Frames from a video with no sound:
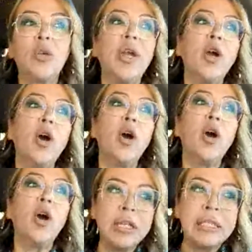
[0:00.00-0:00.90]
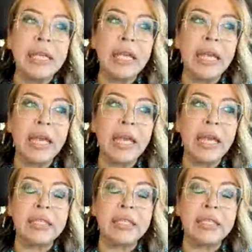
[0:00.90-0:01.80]
So a home warranty,
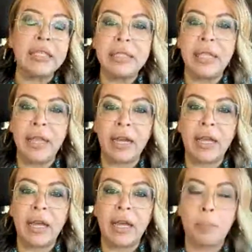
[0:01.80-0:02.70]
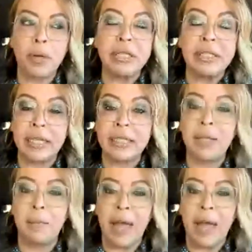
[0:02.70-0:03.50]
it's a policy that protects